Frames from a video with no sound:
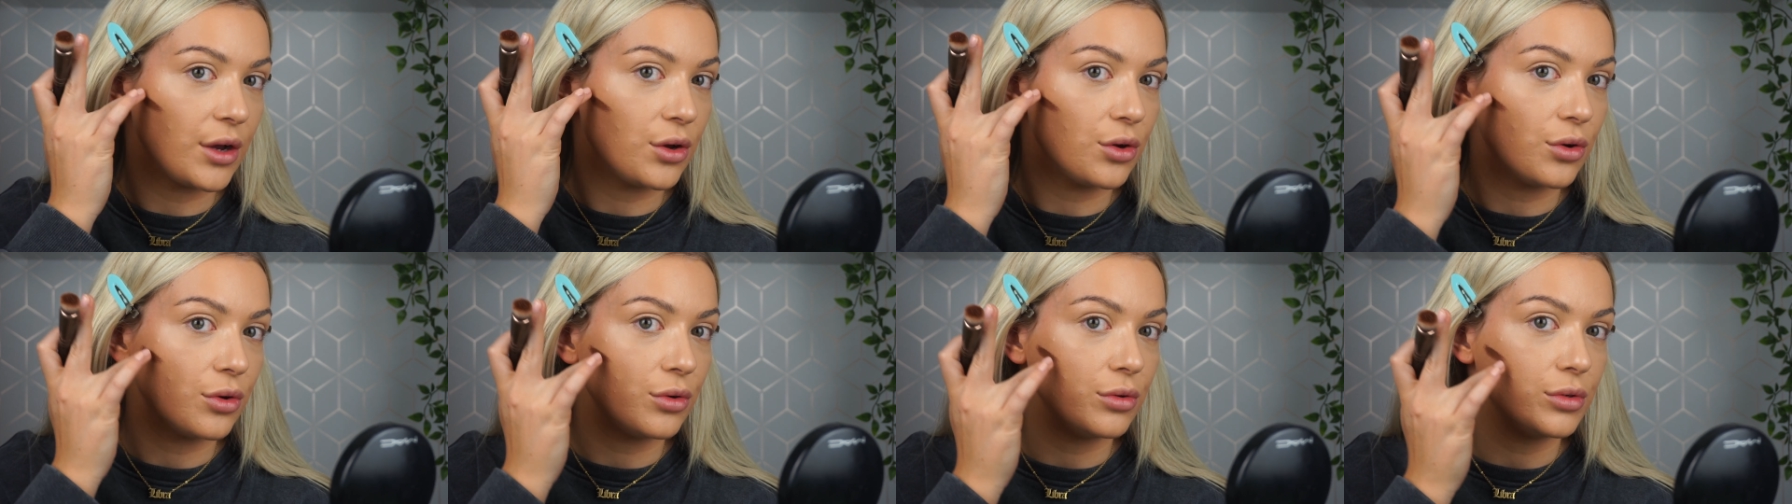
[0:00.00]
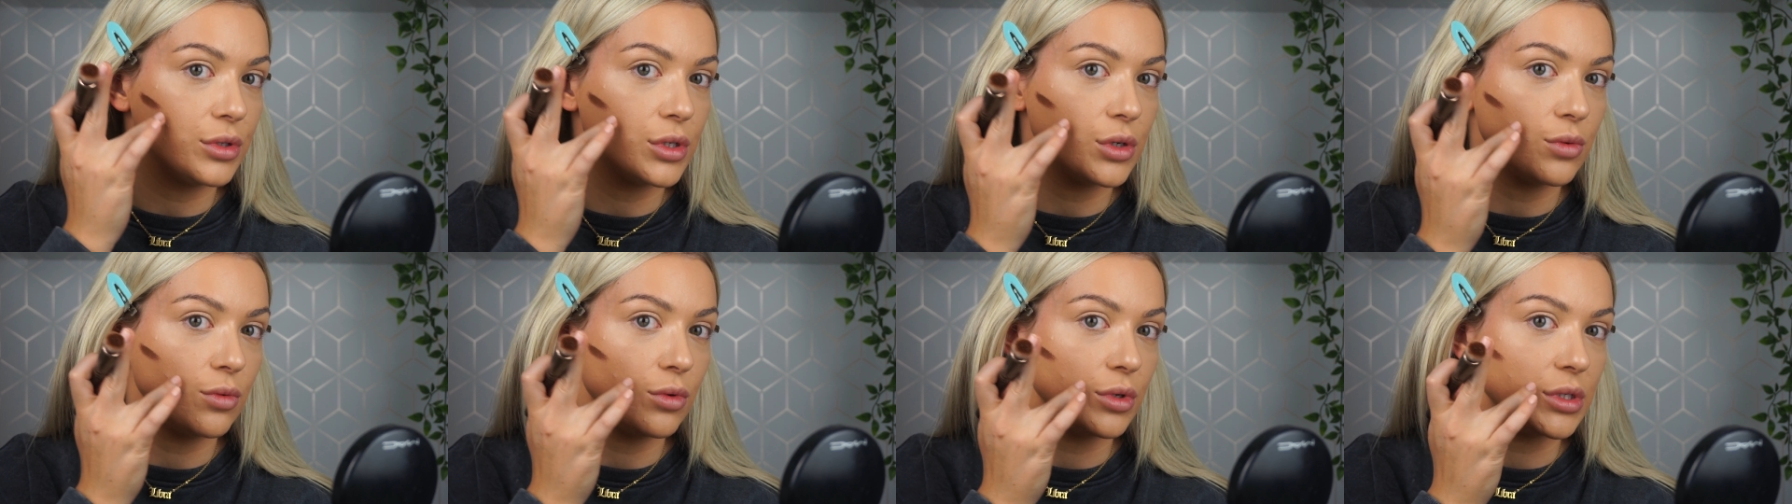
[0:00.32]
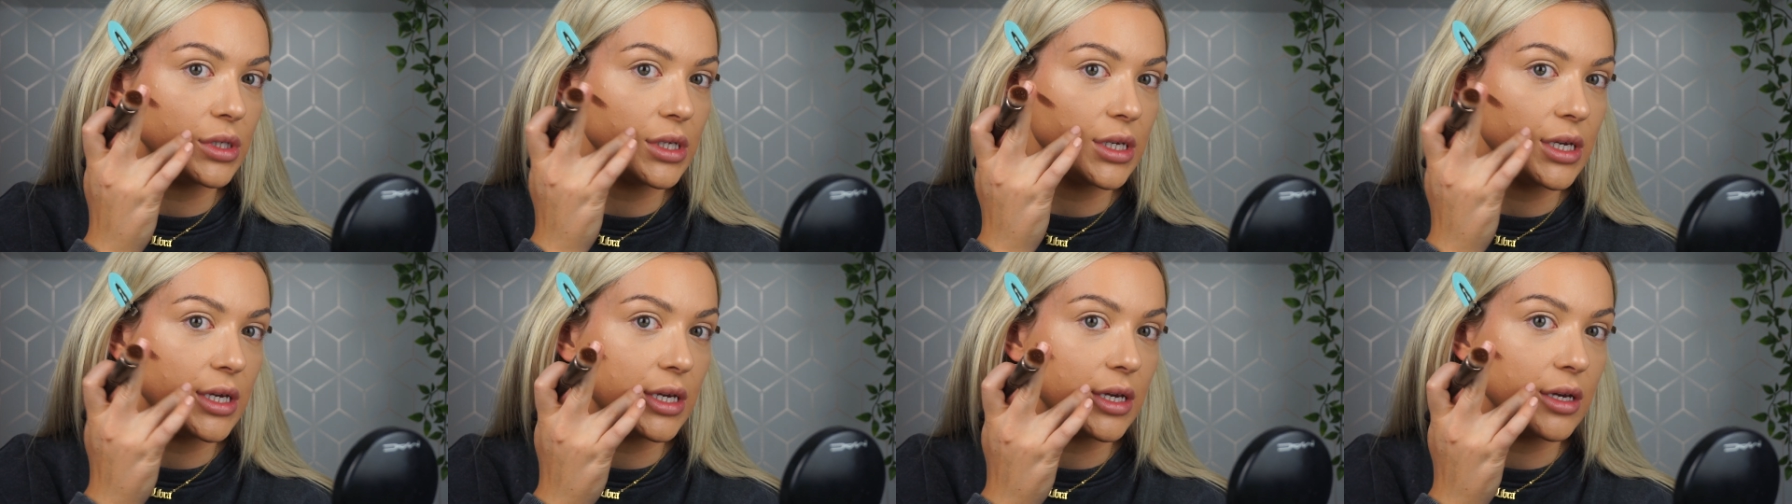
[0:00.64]
angle
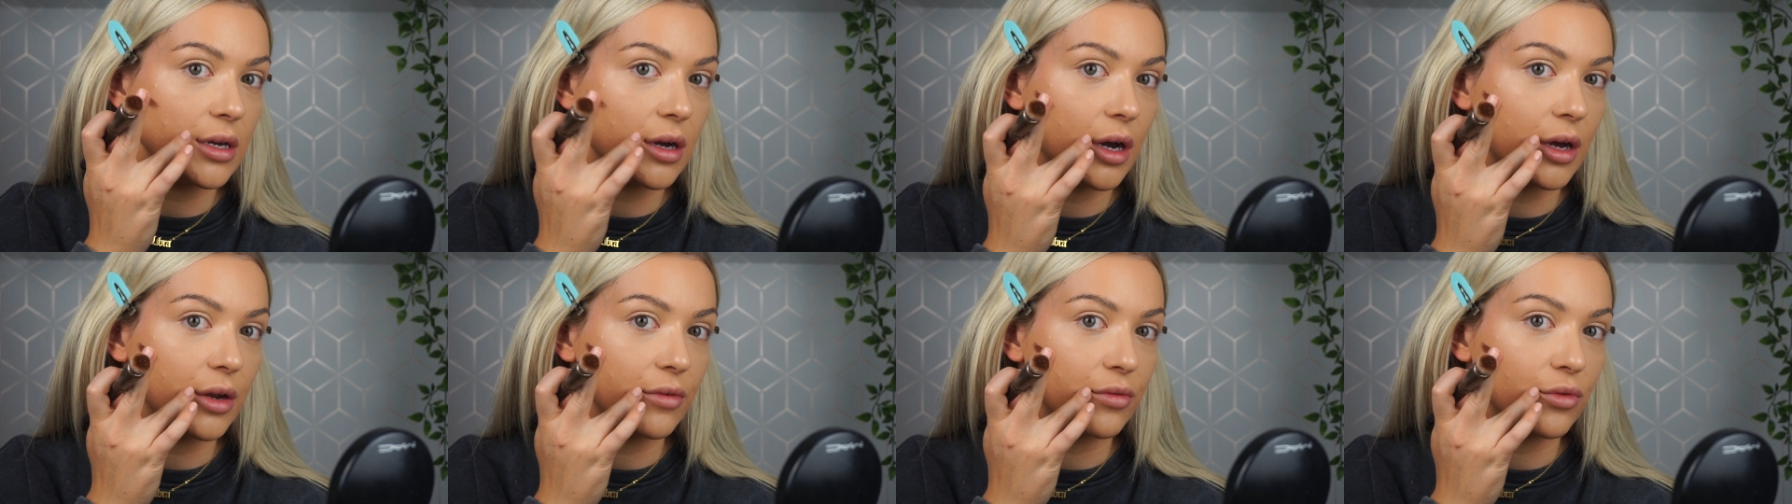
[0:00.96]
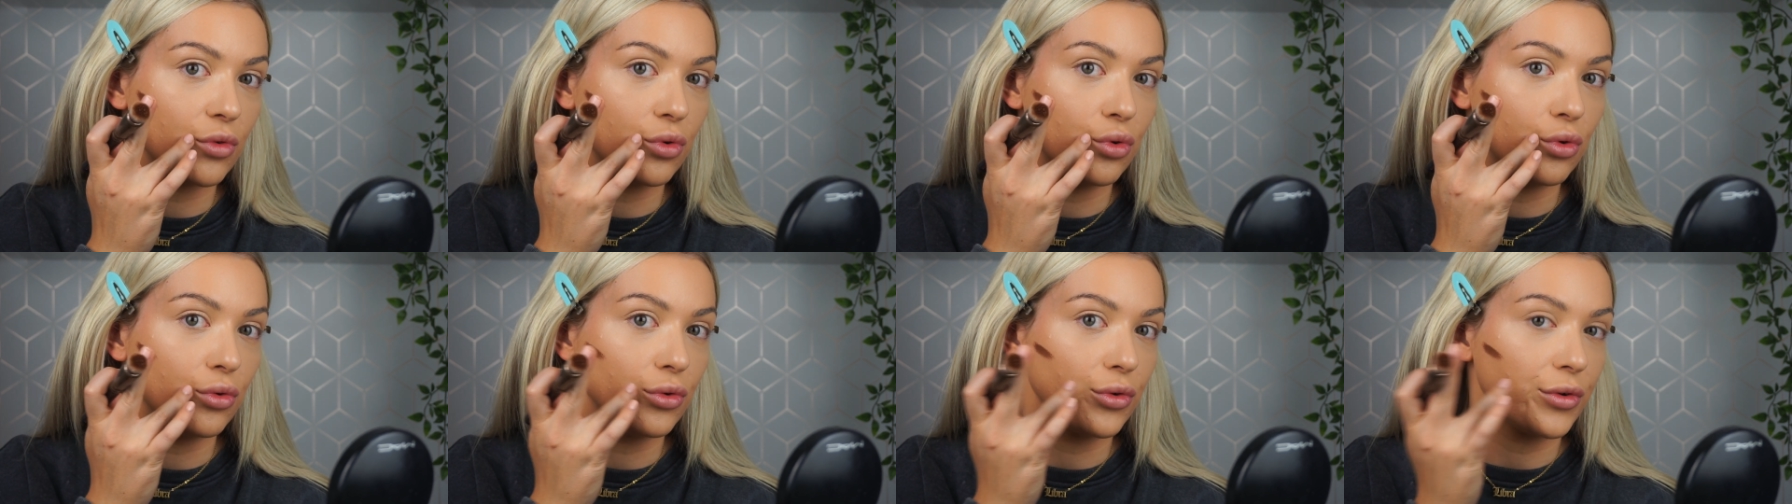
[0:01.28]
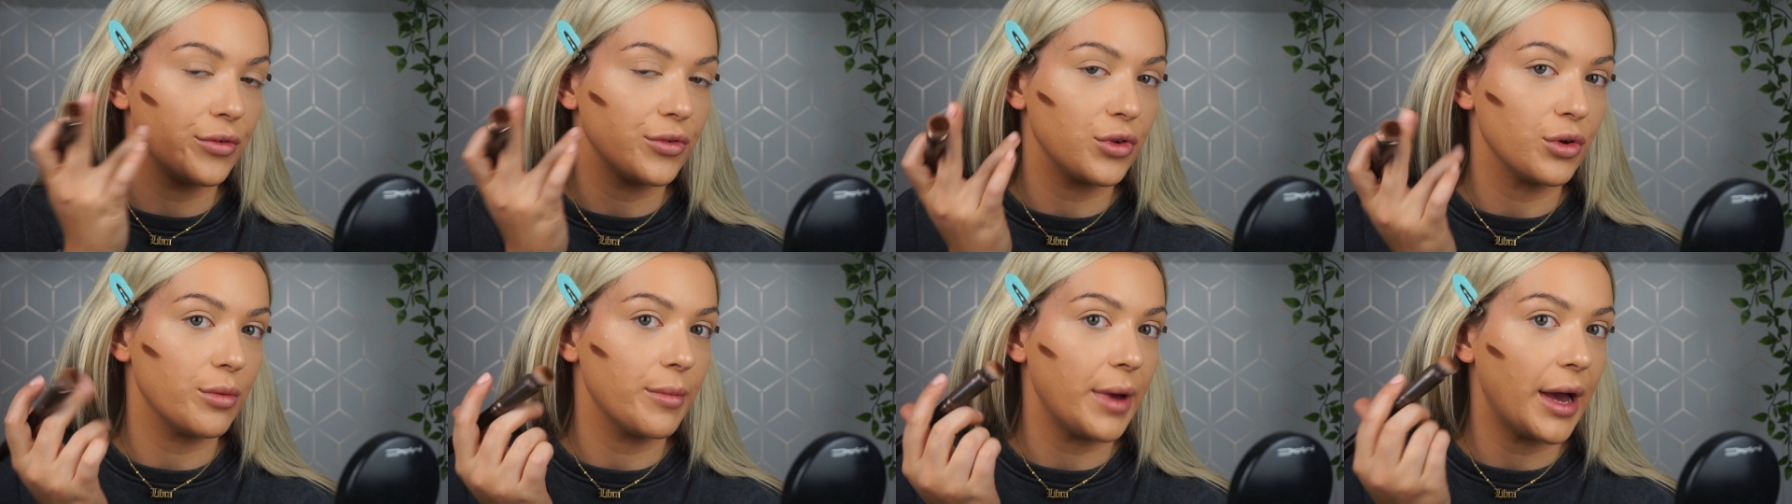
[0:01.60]
towards the kind of corner
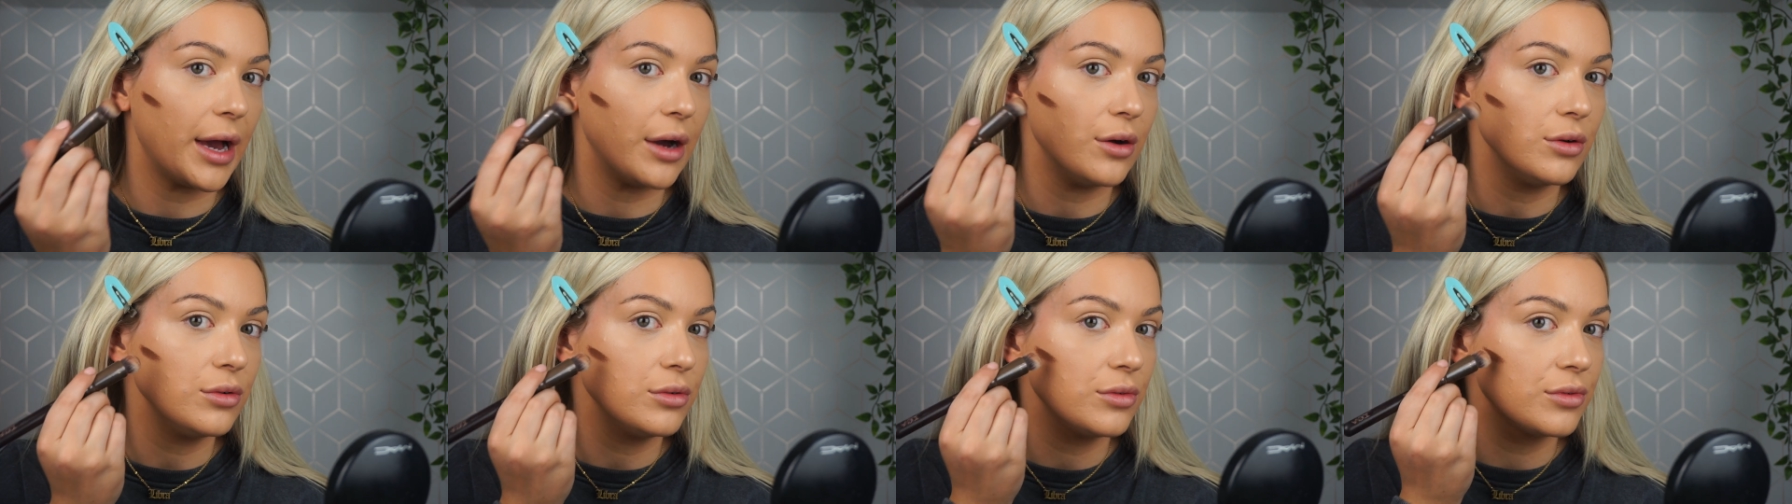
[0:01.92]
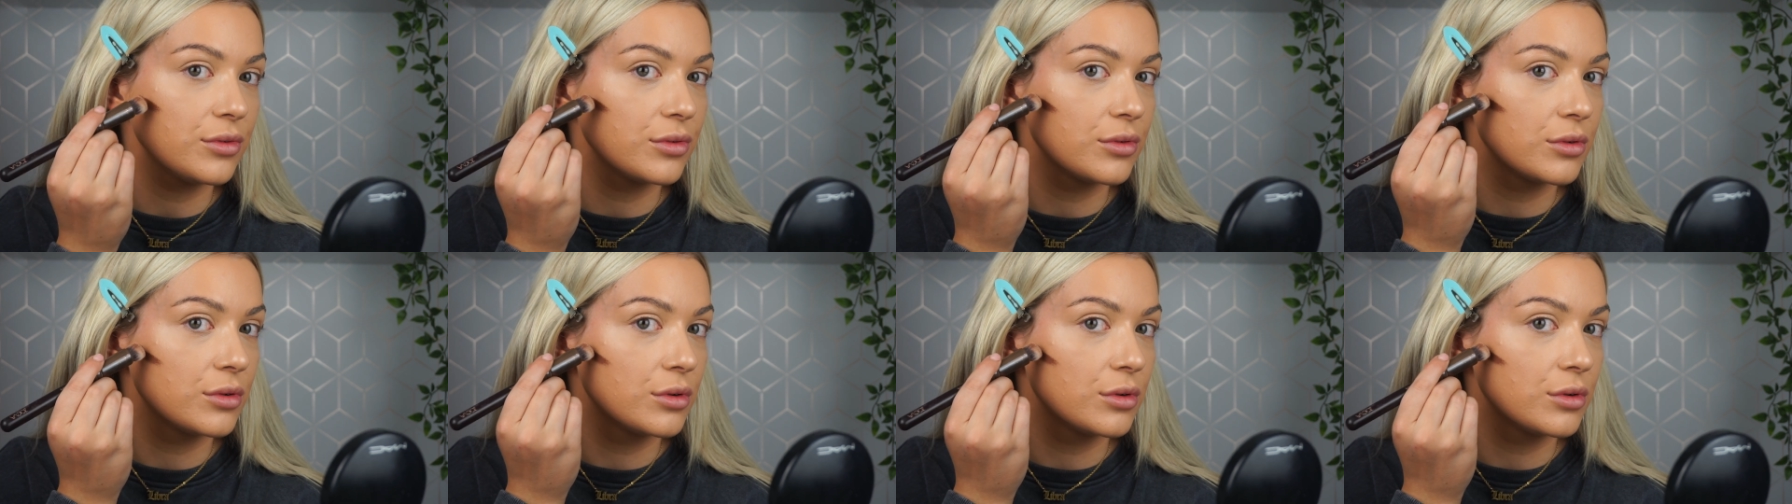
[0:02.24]
of your mouth.